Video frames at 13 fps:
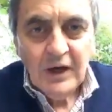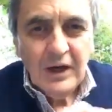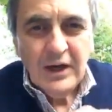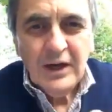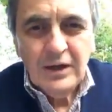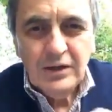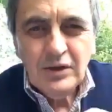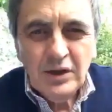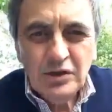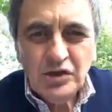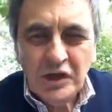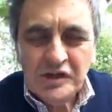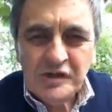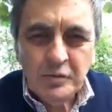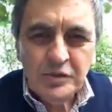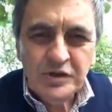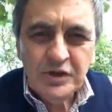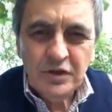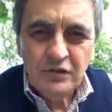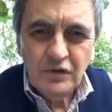And Jason was
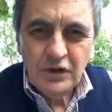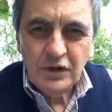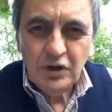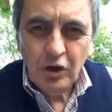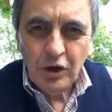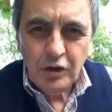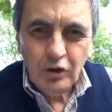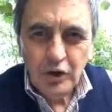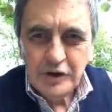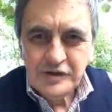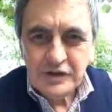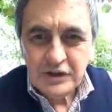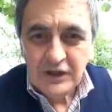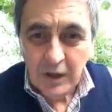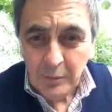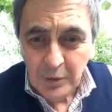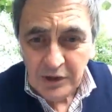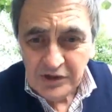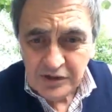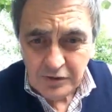giving guidelines that
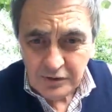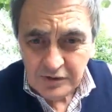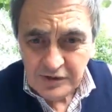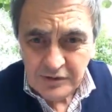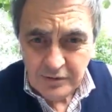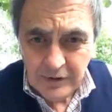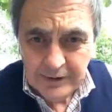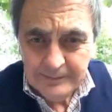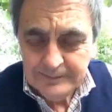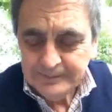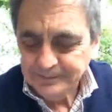companies use, right?